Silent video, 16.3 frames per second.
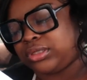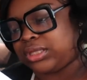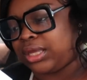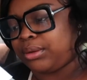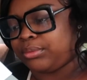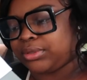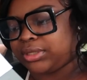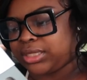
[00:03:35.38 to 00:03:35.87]

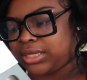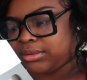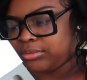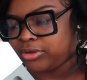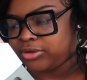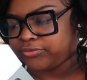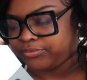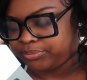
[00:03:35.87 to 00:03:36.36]
That one
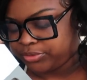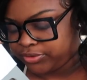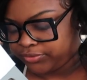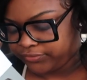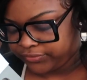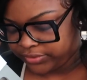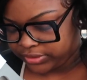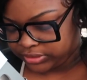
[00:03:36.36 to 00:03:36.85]
came off
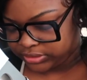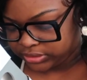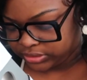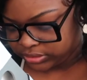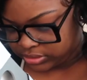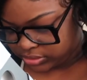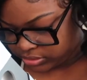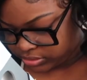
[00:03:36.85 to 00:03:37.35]
perfect.